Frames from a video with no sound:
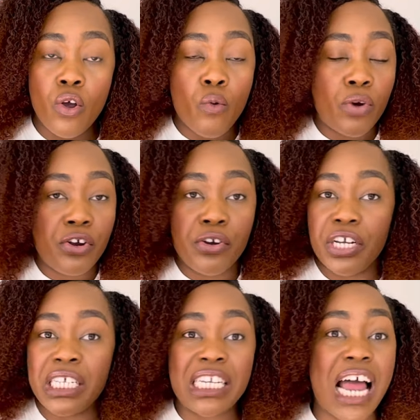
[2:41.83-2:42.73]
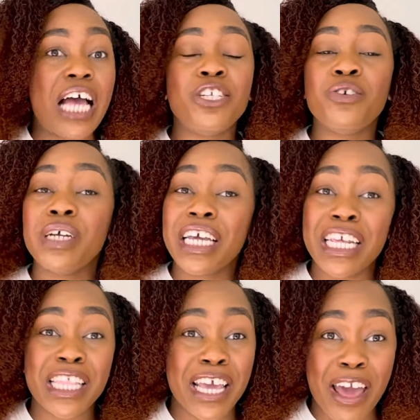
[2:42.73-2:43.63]
When you're just not doing
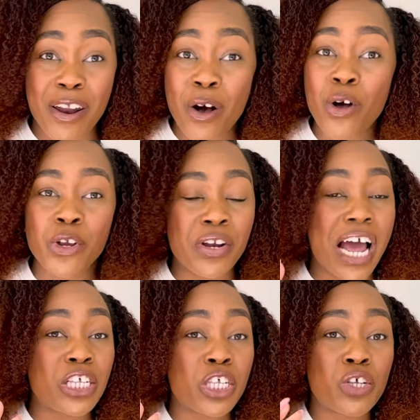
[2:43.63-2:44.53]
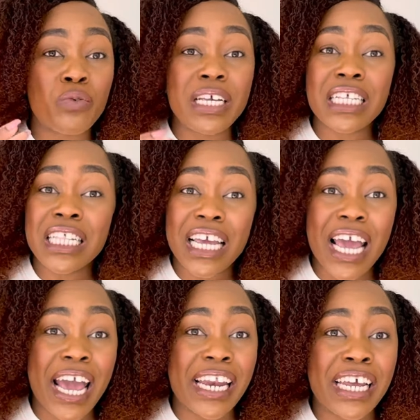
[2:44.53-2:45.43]
anything at all. You're not squeezing the
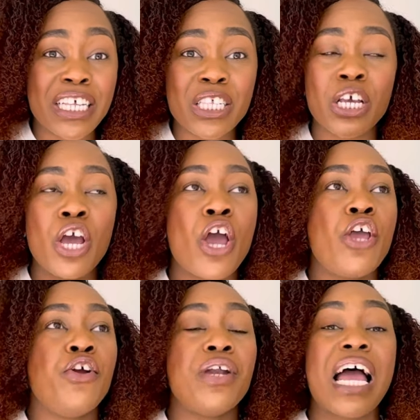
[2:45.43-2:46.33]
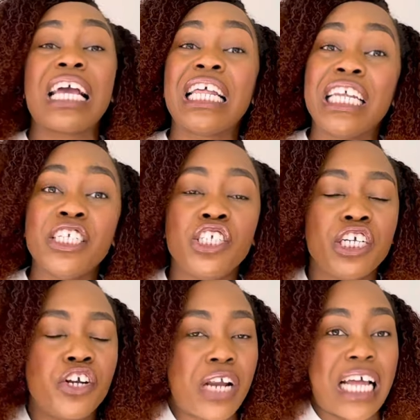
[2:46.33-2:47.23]
anus, you're not clenching,
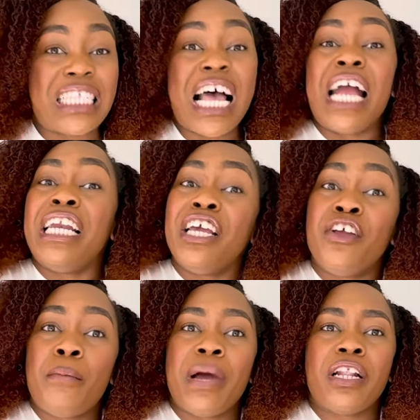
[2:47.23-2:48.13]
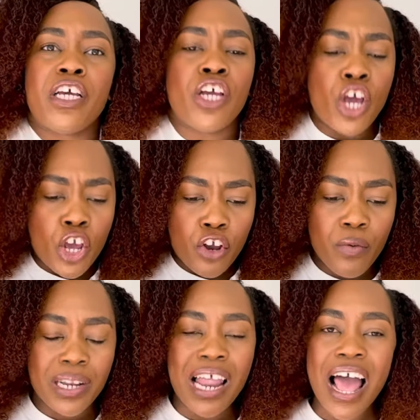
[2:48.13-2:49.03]
you're not tightening your belly, you're
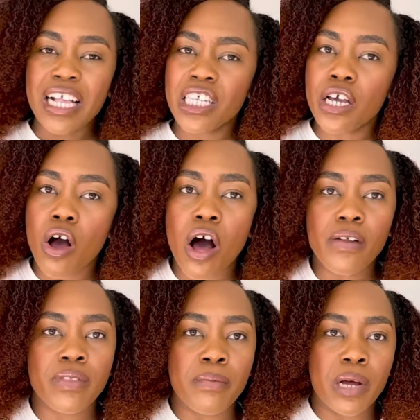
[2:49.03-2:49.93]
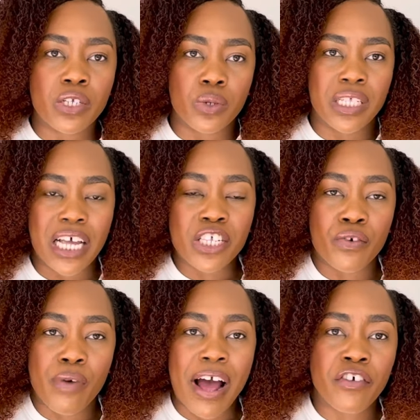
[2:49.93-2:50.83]
relaxing all of the muscles that
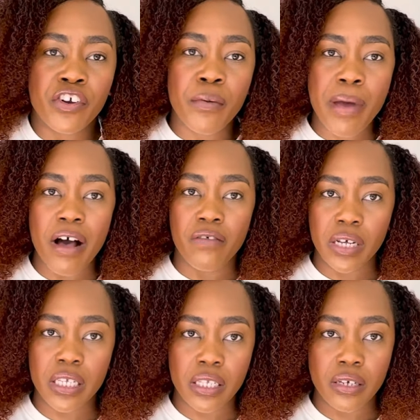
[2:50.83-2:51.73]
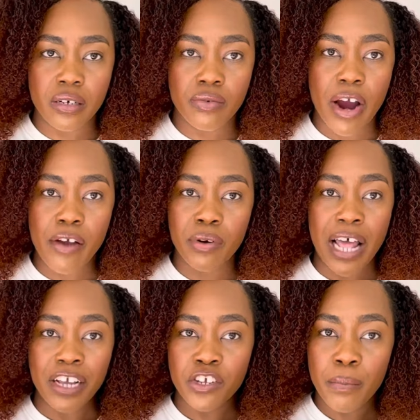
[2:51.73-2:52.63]
surround your pelvis, right?
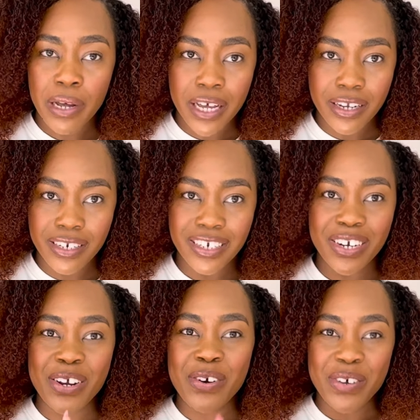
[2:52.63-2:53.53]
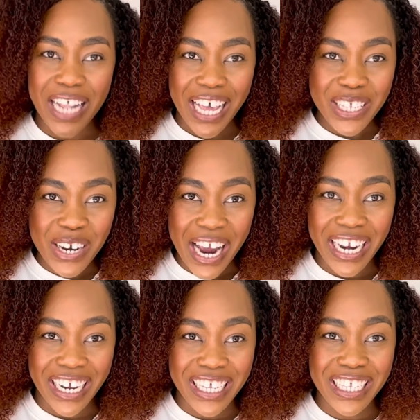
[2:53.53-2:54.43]
Relax your butt, relax your
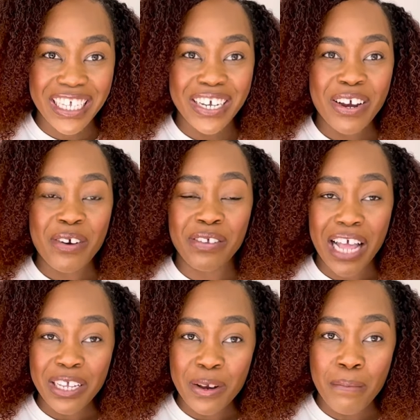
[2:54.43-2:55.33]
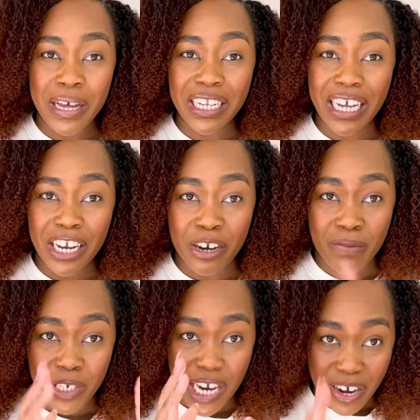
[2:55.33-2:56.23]
anus, relax your belly and your
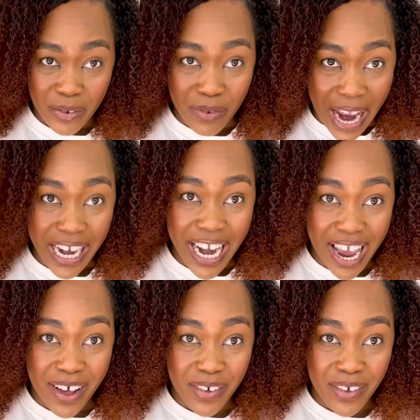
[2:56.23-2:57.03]
vagina right now.